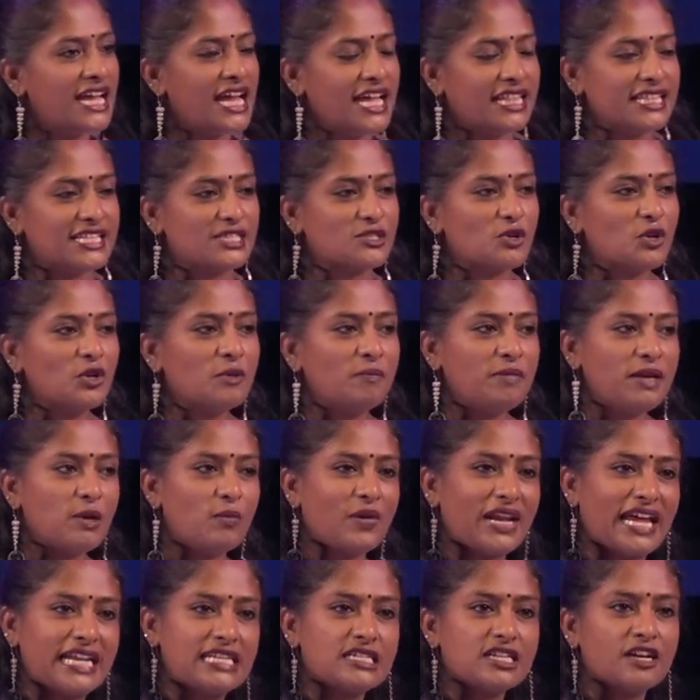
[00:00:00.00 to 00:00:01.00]
there's going to be,
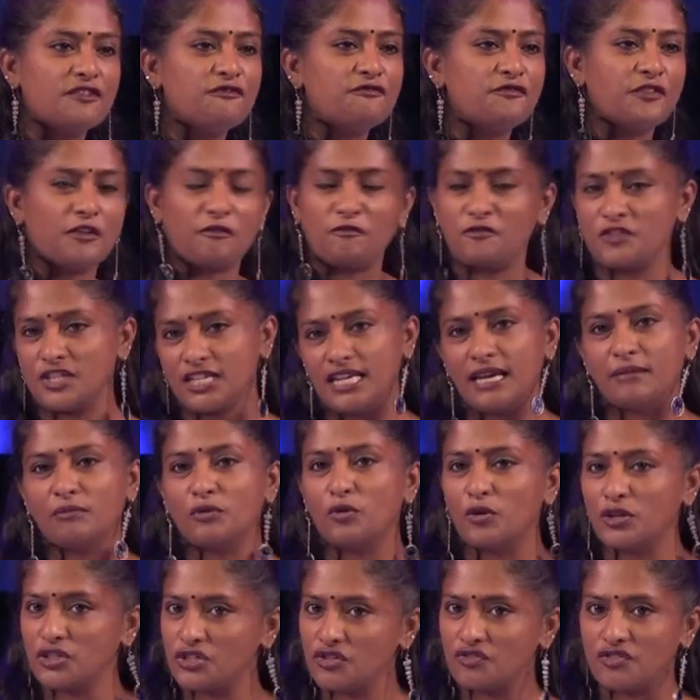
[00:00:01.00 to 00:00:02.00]
when I turn 50, I'm
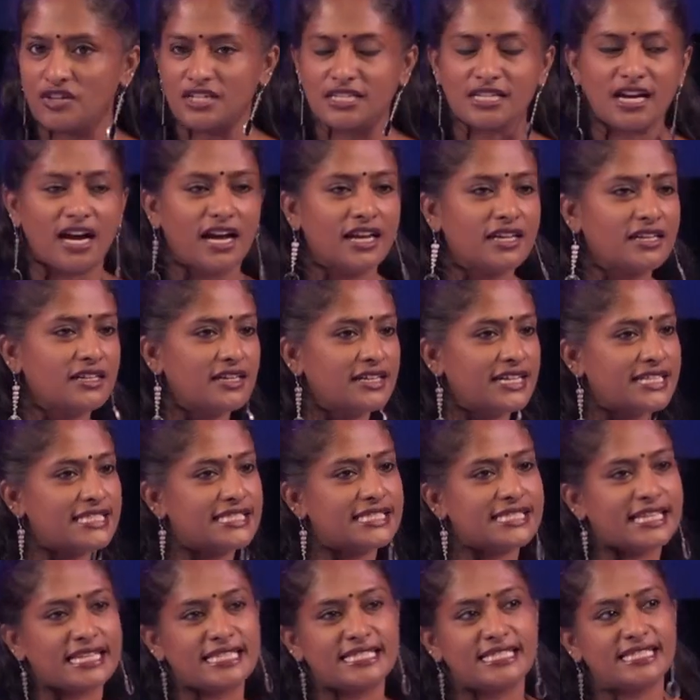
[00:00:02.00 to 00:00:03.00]
going to retire. At
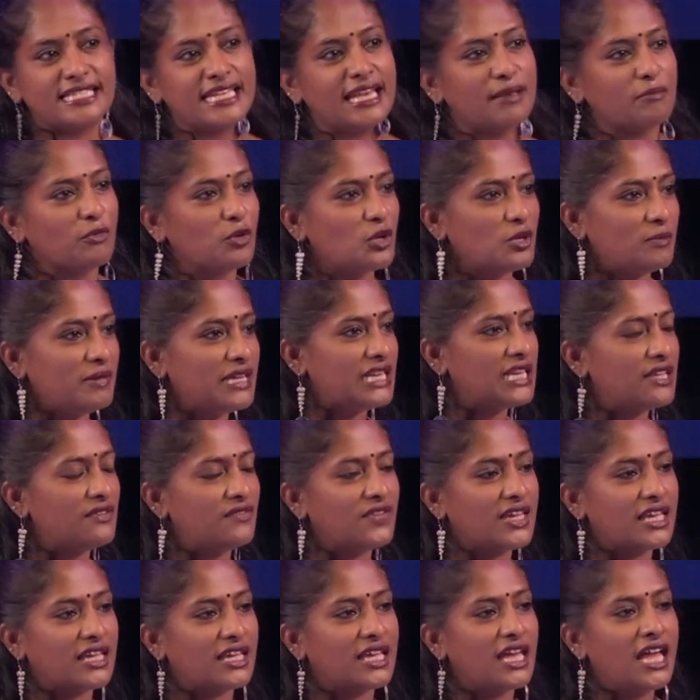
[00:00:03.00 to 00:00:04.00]
60, I'm going to be
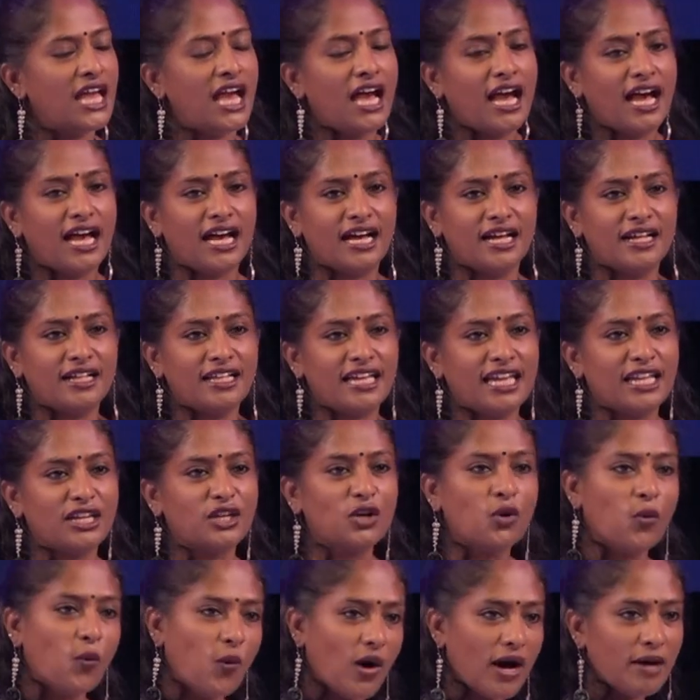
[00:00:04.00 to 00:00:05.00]
living uh, in
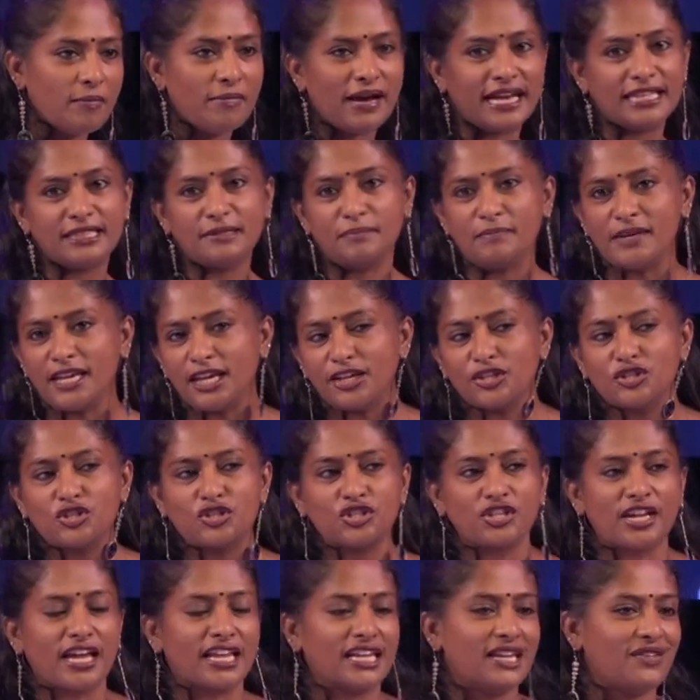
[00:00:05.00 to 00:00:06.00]
Goa by the beach
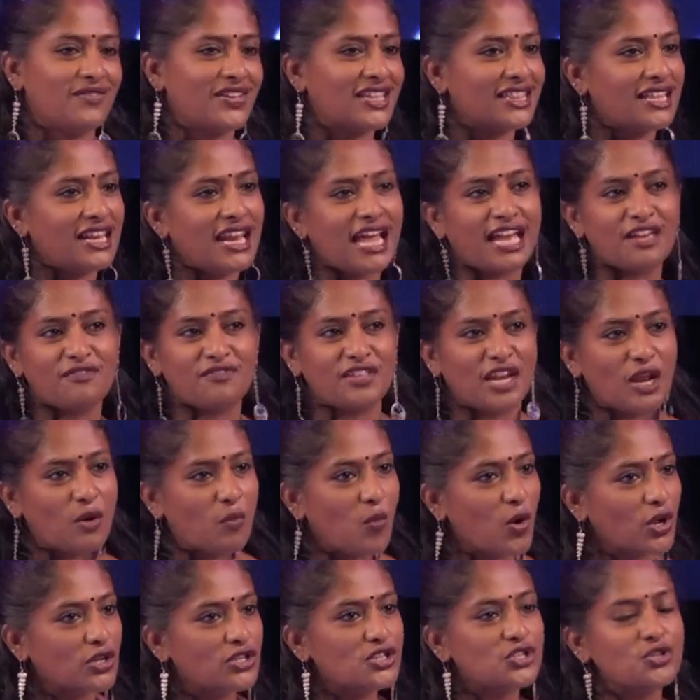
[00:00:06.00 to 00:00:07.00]
and living the life that I
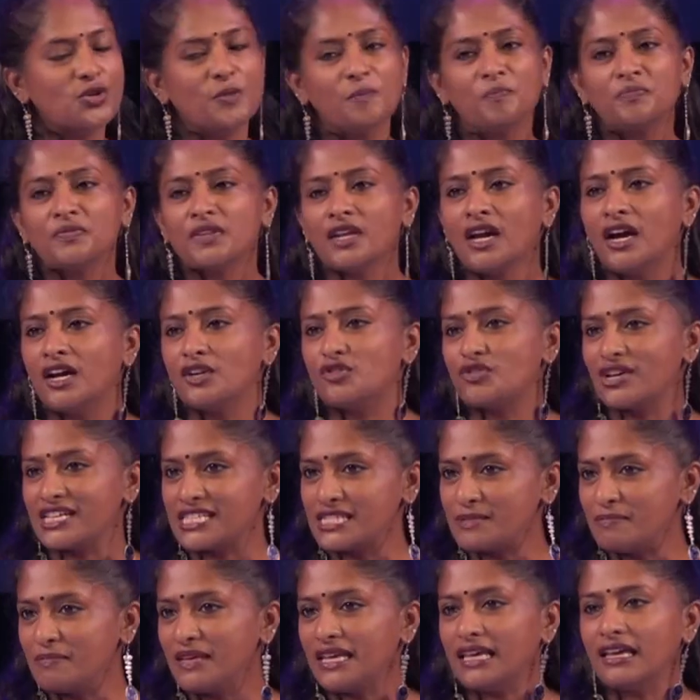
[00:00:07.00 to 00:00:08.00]
want to.
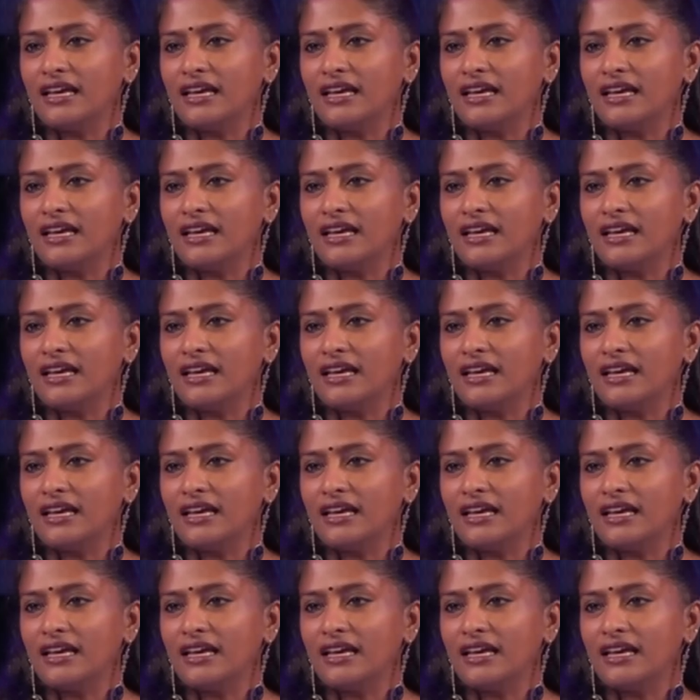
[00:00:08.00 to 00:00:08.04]
Trust me,